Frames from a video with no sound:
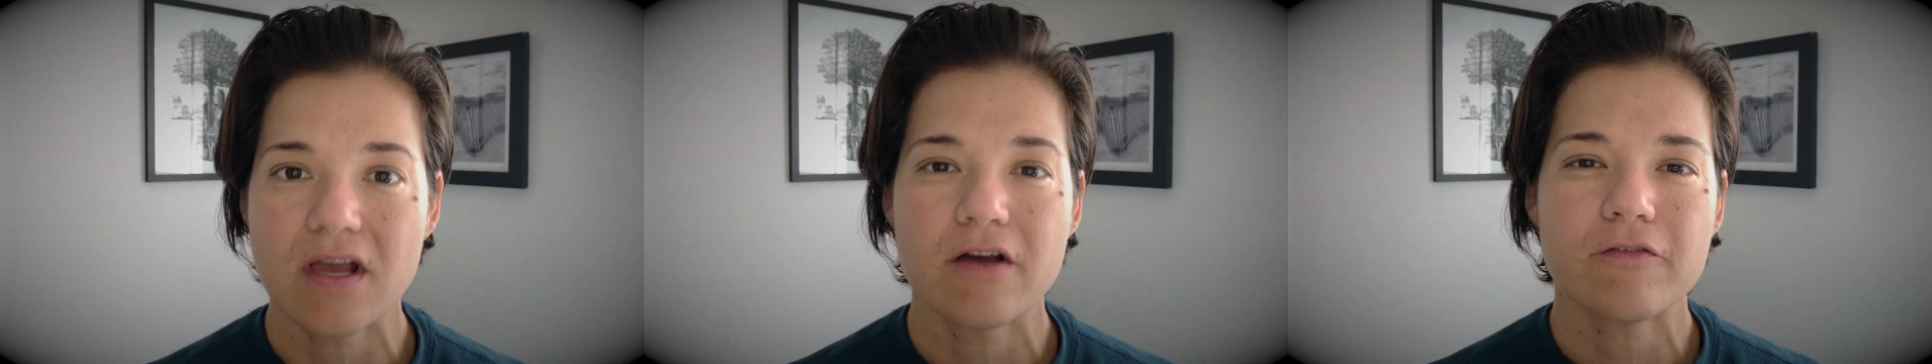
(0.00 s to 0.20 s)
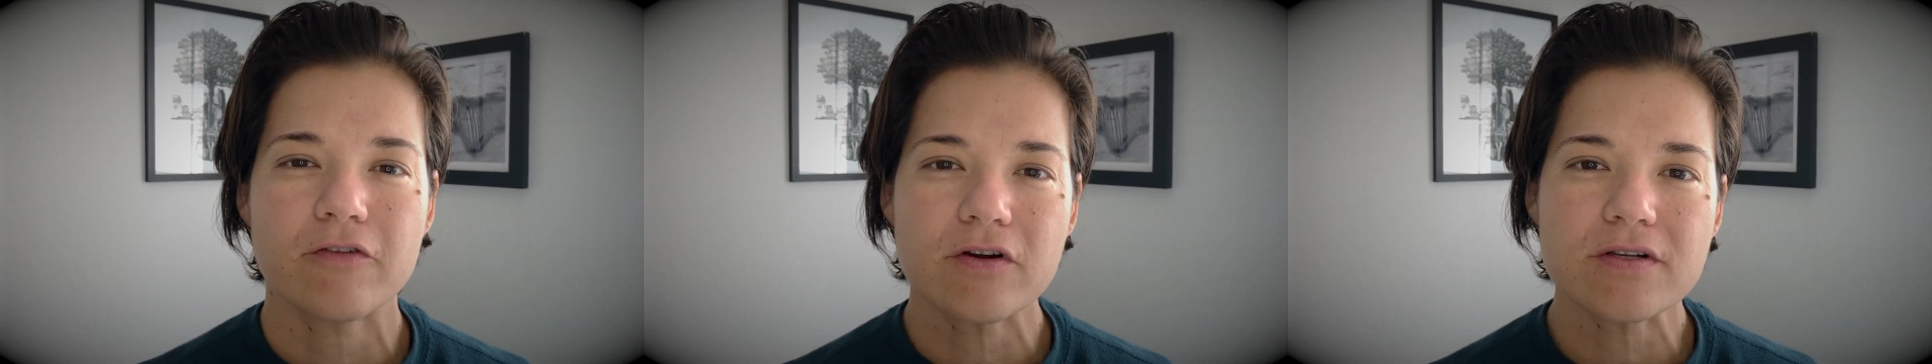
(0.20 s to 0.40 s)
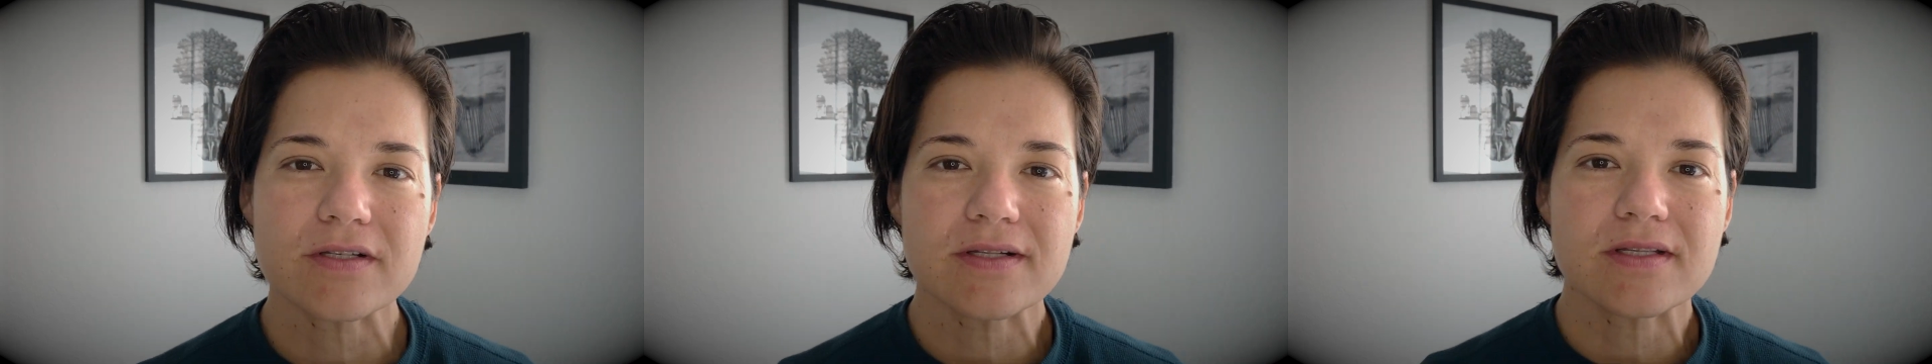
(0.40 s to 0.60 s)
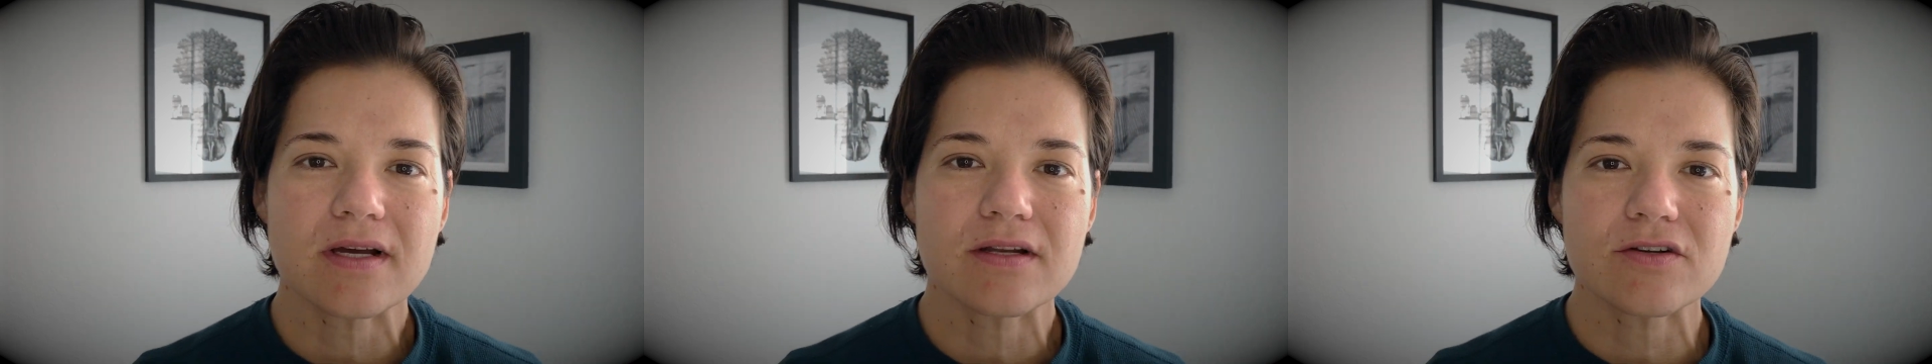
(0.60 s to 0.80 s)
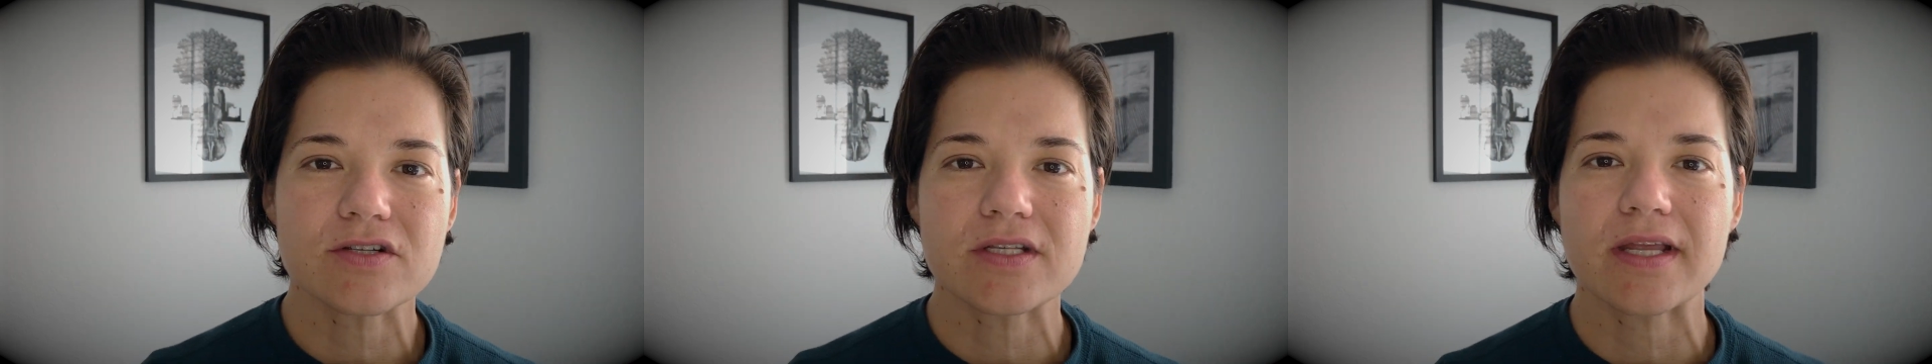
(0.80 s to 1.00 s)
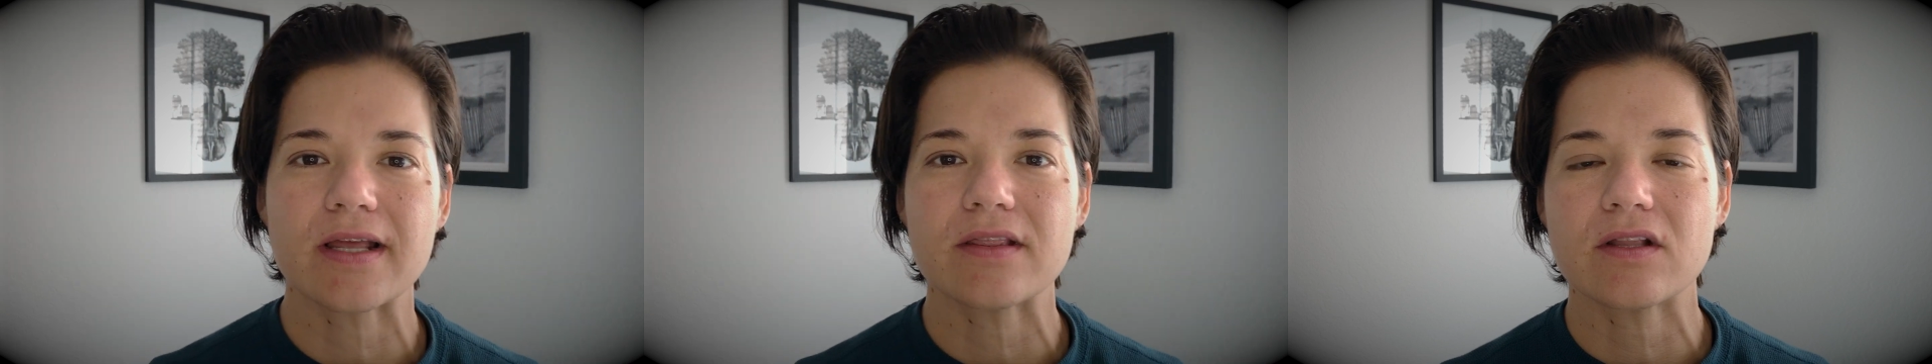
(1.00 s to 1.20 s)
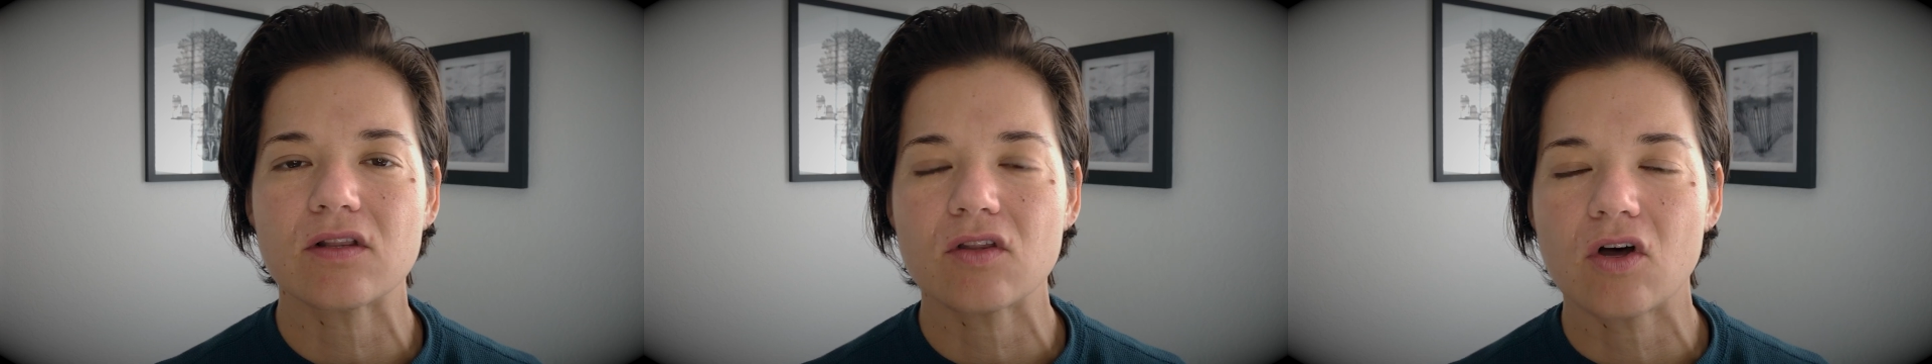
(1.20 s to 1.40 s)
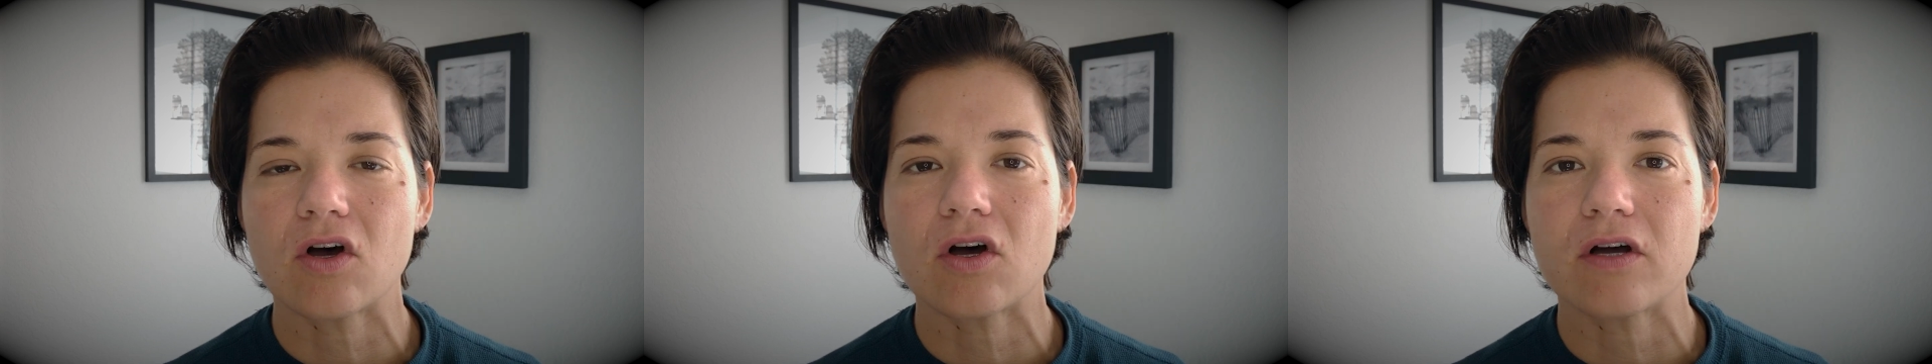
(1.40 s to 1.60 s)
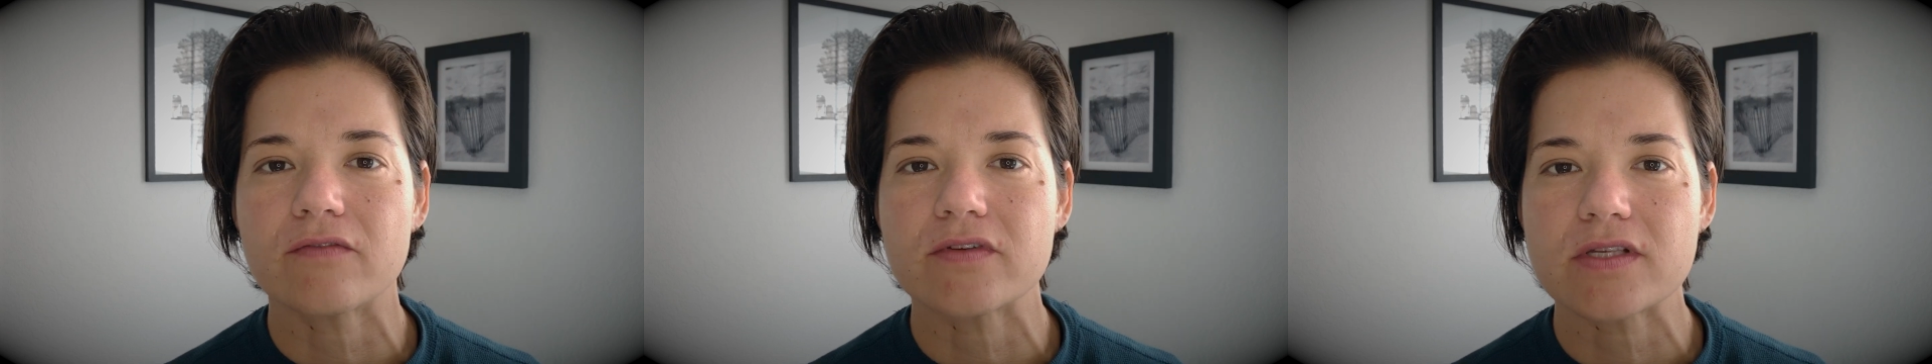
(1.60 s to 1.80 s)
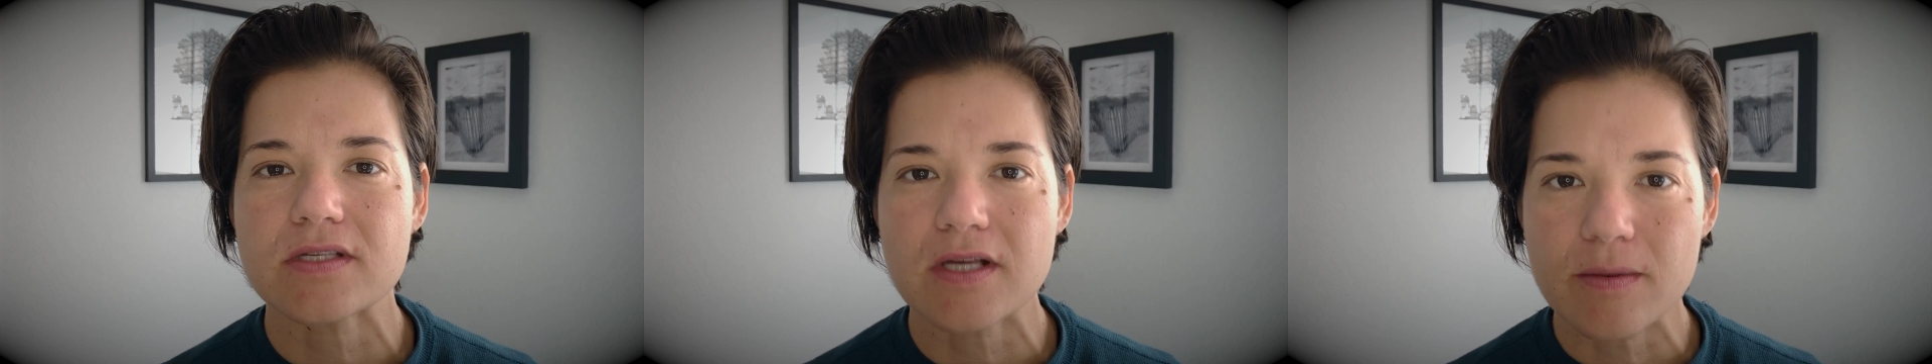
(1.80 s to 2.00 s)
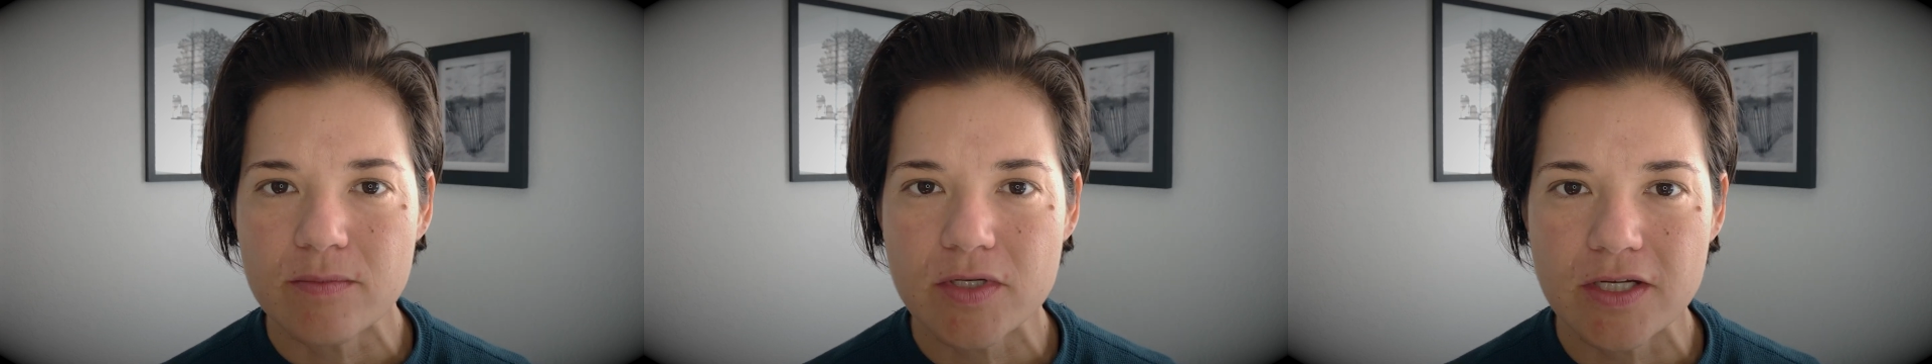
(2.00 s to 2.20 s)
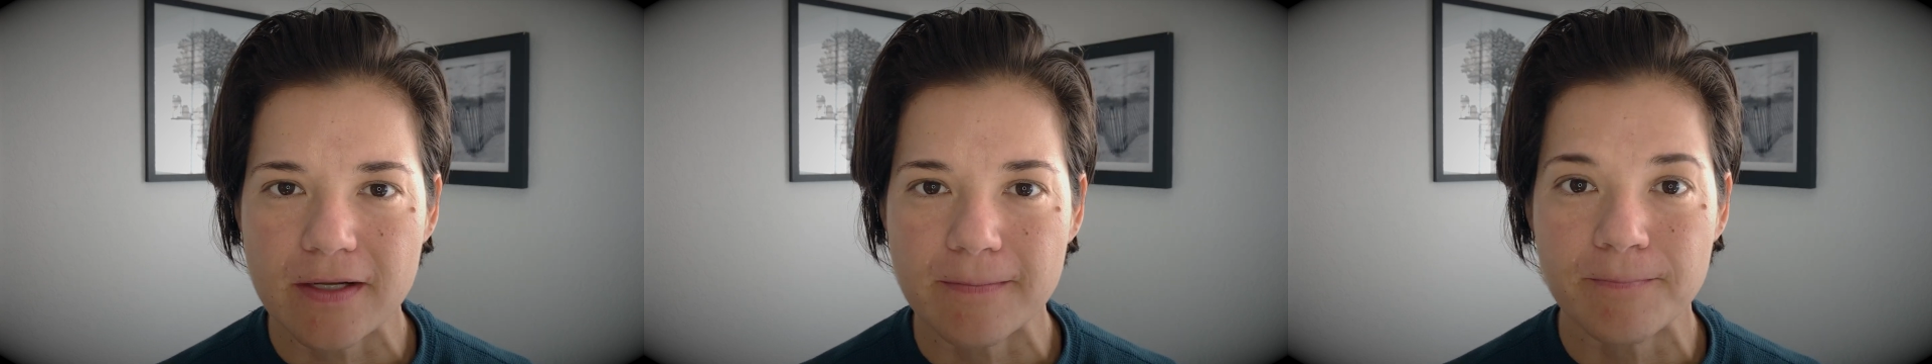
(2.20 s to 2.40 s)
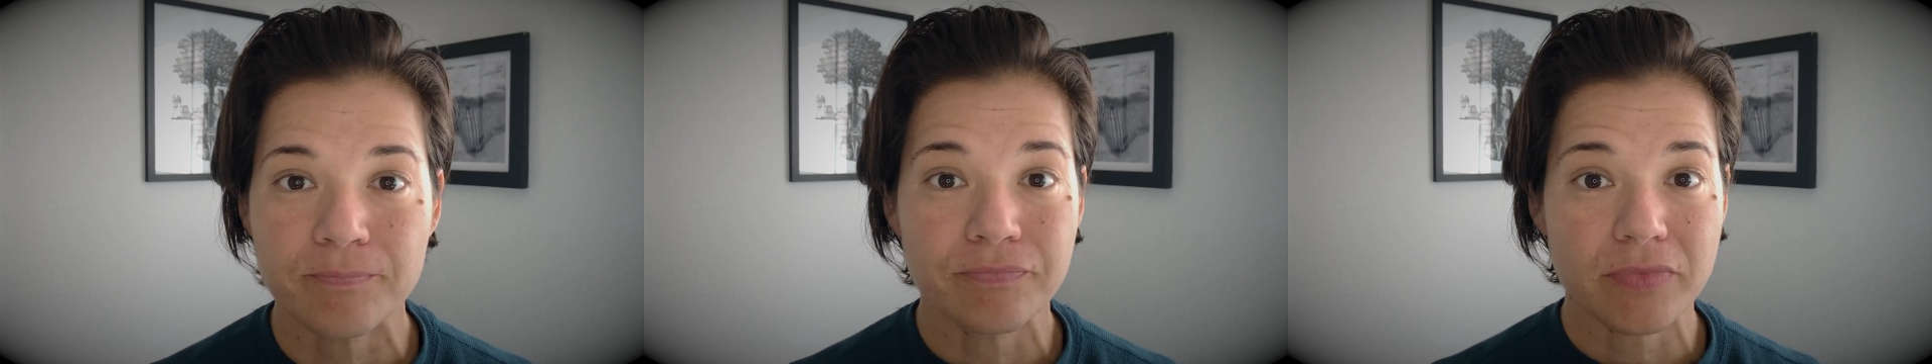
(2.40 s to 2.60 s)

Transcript: First, let's understand the law of assumption.